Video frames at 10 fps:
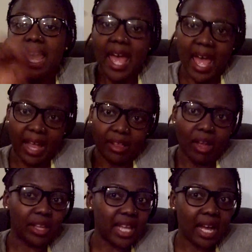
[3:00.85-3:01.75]
and
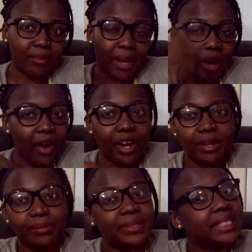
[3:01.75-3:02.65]
down my
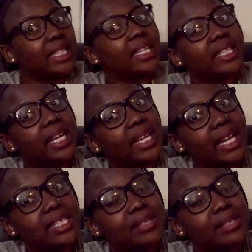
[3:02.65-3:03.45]
arms. It gets